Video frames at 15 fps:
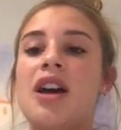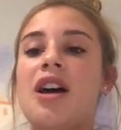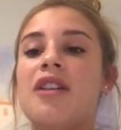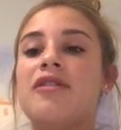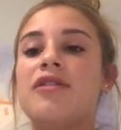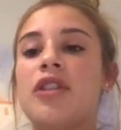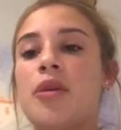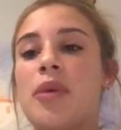
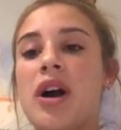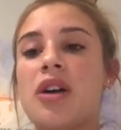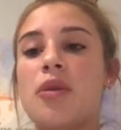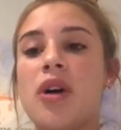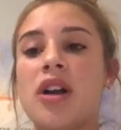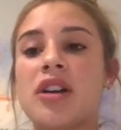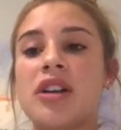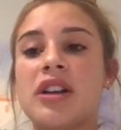Flowback
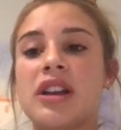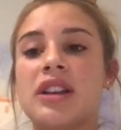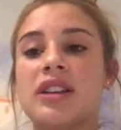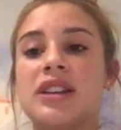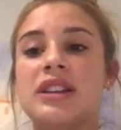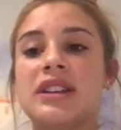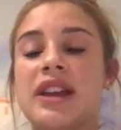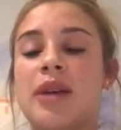water can
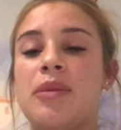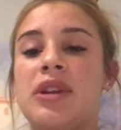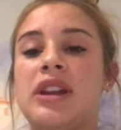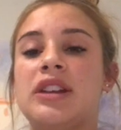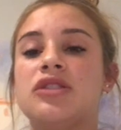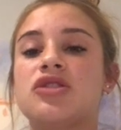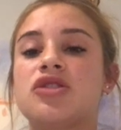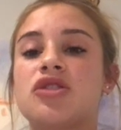
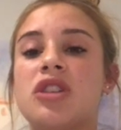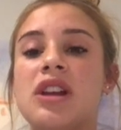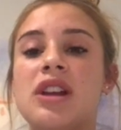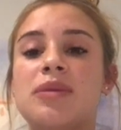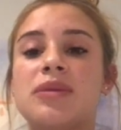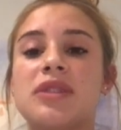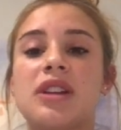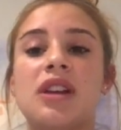contaminate
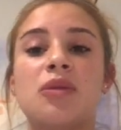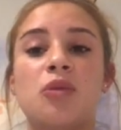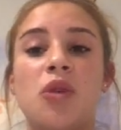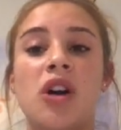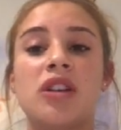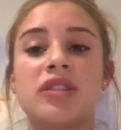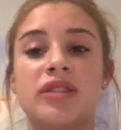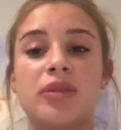streams and
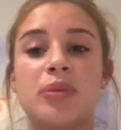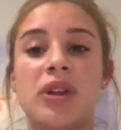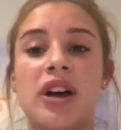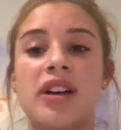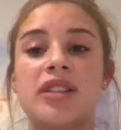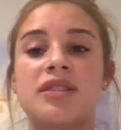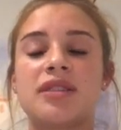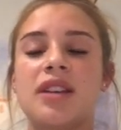water
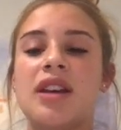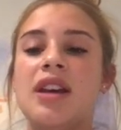supplies.